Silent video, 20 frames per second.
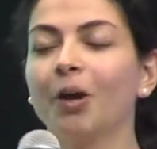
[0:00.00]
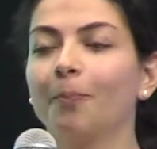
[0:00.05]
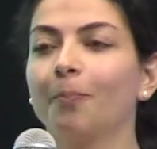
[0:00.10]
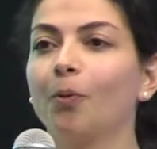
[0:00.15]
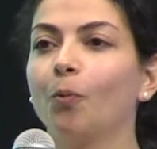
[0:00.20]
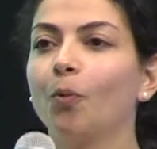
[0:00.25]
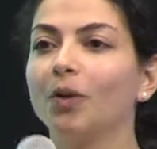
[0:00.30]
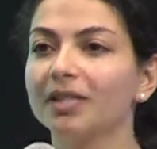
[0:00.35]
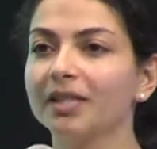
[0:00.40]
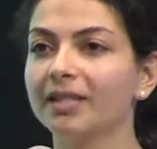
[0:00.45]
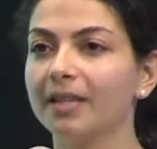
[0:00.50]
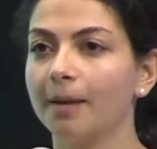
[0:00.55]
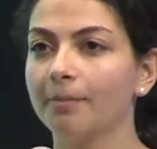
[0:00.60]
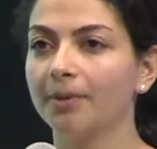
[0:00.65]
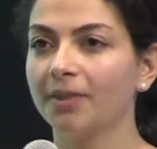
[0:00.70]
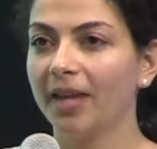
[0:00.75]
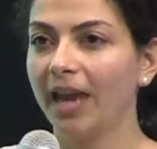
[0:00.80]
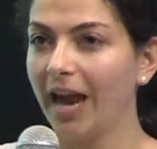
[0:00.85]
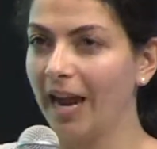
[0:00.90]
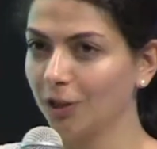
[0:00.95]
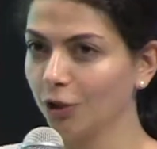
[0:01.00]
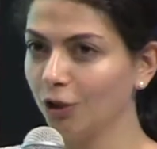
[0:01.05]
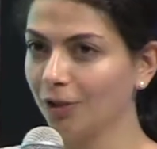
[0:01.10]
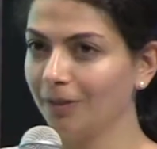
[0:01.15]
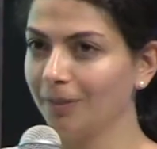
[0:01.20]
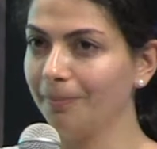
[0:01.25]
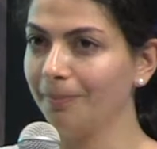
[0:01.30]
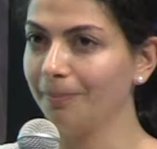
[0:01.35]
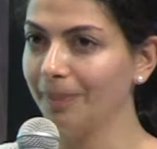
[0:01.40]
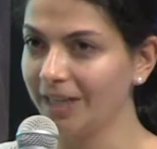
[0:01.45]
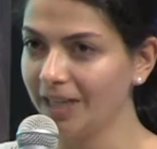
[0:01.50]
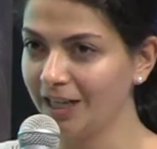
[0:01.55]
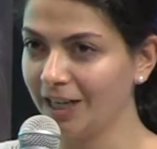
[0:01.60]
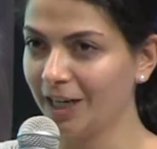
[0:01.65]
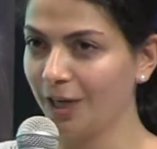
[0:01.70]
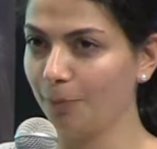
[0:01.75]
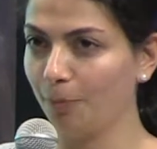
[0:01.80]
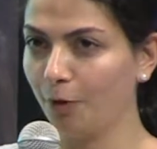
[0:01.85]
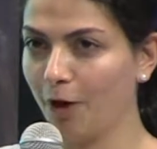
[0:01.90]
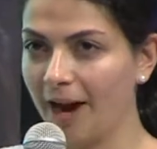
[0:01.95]
But what does empathy actually mean
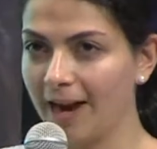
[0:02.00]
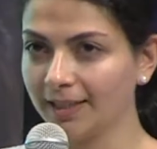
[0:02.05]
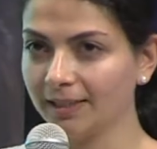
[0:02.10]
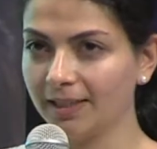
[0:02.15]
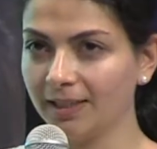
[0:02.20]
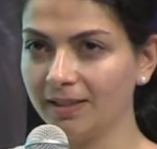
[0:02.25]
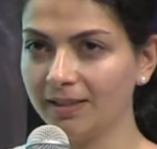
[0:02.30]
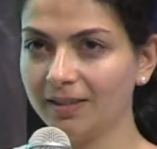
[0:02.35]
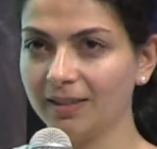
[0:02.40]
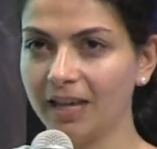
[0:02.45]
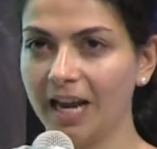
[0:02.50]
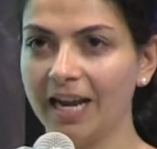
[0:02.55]
in practice?